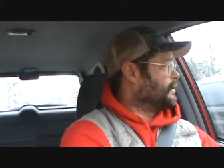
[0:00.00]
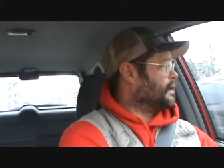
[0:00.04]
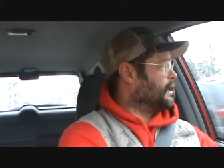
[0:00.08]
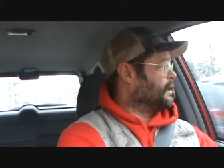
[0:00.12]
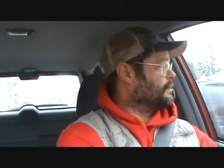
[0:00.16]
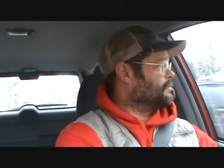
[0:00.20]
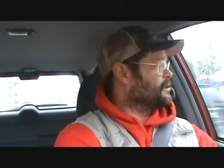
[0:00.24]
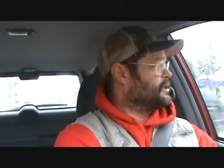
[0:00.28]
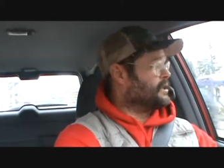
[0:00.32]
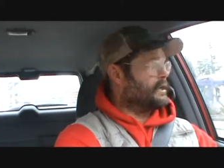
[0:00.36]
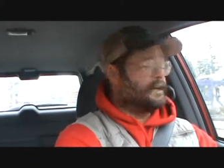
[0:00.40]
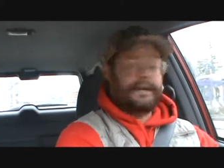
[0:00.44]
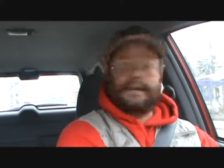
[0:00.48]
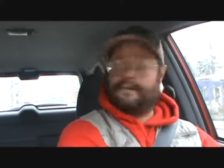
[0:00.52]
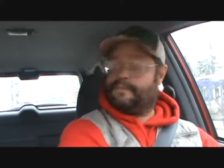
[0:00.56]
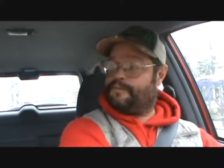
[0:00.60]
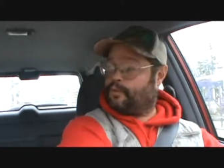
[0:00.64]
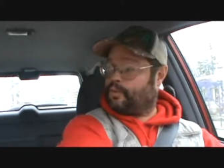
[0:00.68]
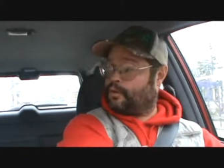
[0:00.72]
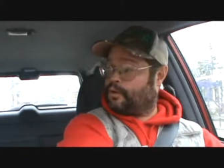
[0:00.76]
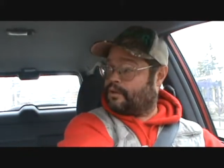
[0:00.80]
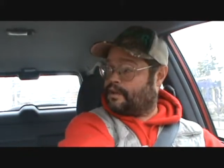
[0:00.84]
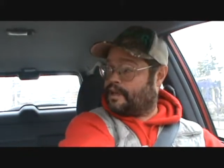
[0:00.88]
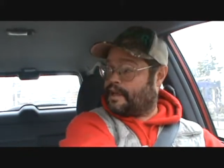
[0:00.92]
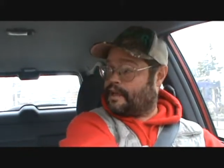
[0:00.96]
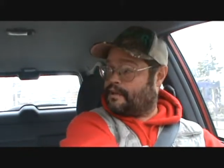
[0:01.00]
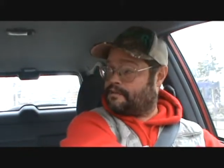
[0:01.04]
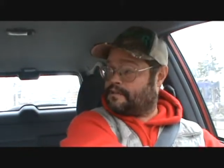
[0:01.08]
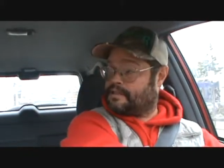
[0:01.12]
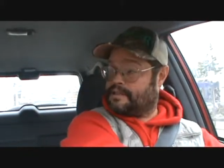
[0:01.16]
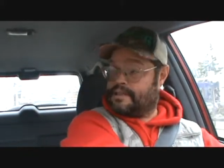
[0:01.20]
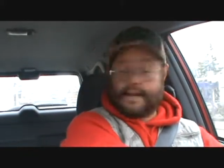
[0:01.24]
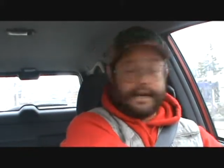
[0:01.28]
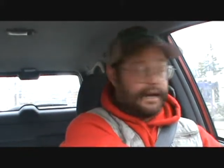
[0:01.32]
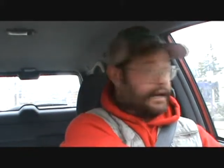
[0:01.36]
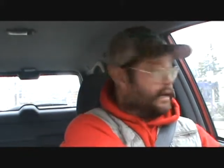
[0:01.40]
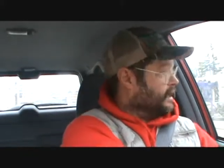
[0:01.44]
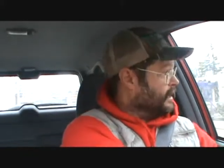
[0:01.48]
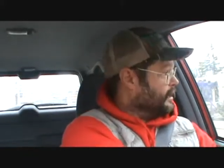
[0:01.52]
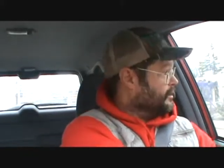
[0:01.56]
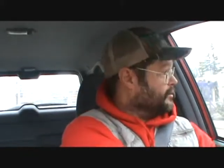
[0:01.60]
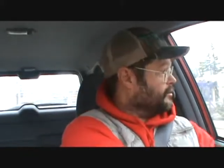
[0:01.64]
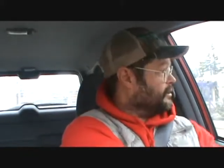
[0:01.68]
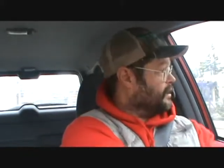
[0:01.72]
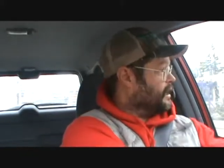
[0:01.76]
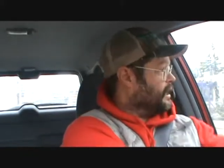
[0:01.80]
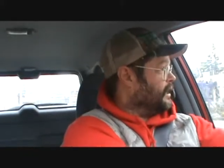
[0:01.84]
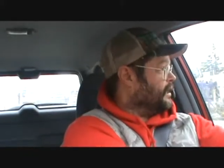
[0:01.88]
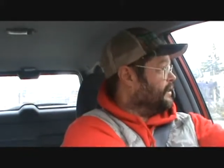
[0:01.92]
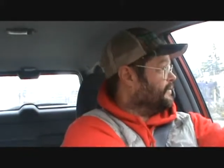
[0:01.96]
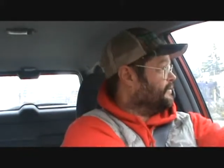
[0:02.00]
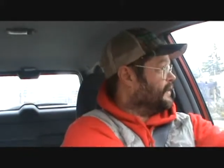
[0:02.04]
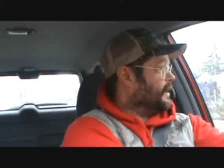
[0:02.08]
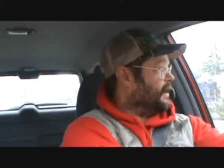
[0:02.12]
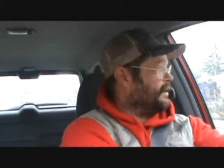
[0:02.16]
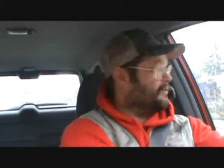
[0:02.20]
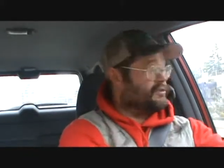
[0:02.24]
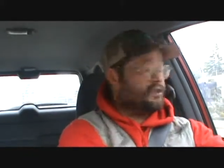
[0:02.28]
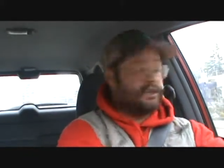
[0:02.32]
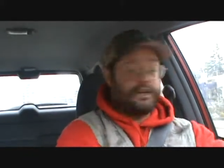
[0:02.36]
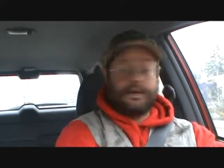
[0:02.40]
I'm sitting at 4,995